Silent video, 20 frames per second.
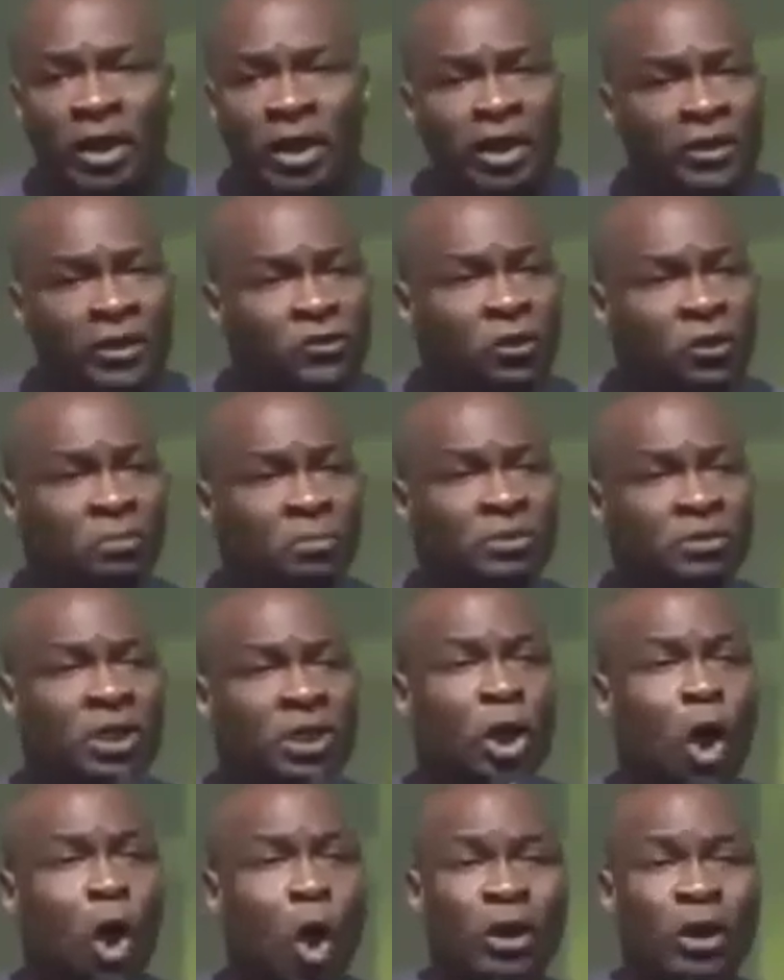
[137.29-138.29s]
is something
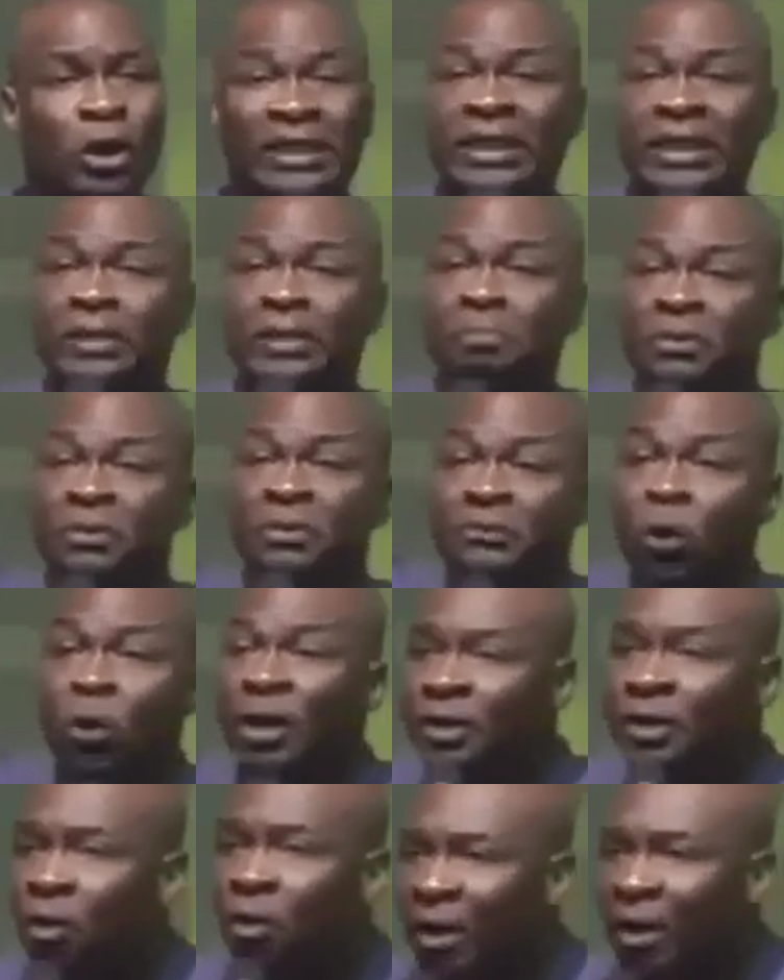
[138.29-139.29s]
God did before in your